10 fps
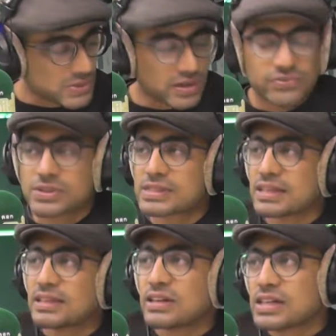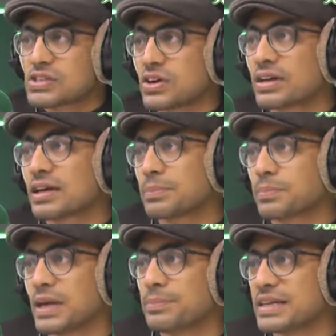So if you see the historic
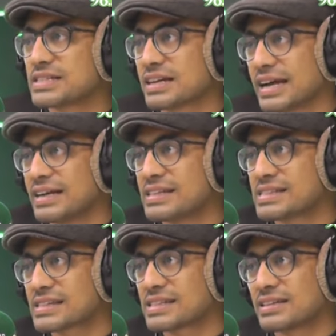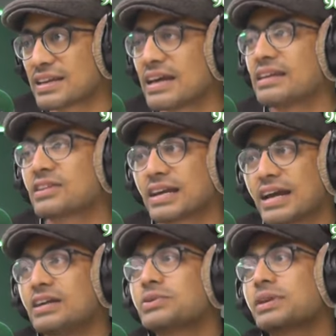image in 1963, I
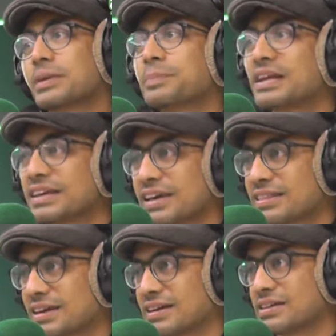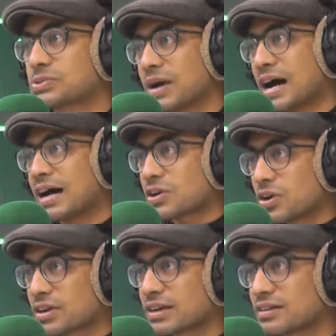tried to replicate that. So our
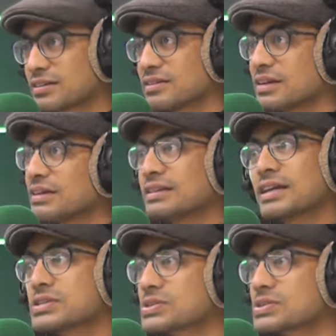rocket, there is